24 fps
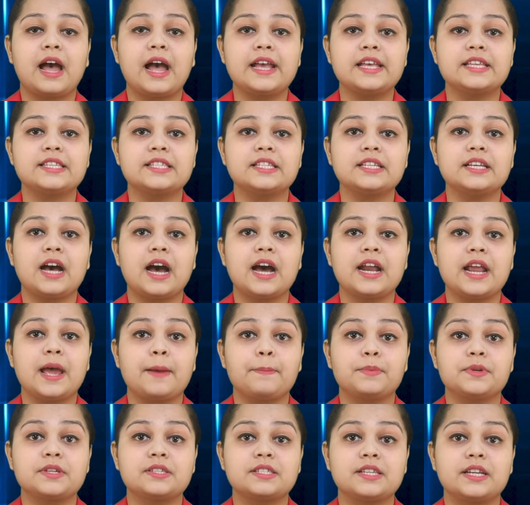ICAR
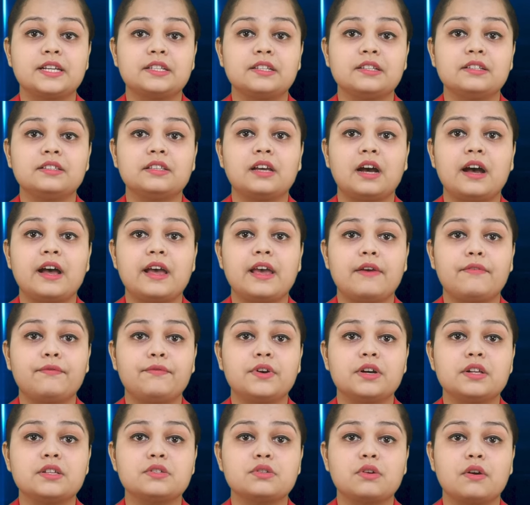appreciated the
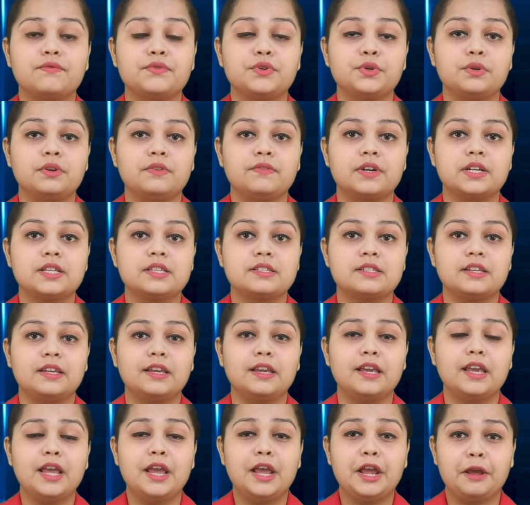efforts of
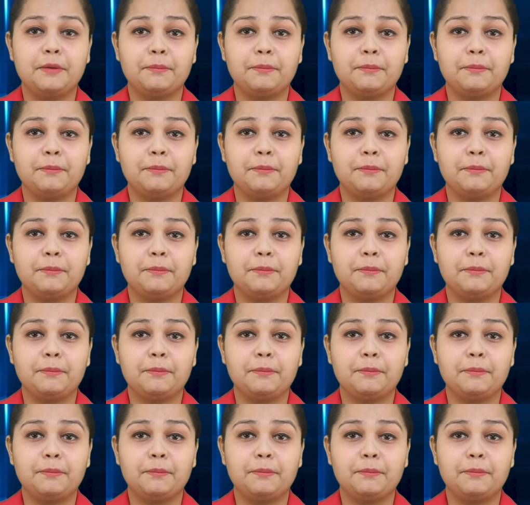university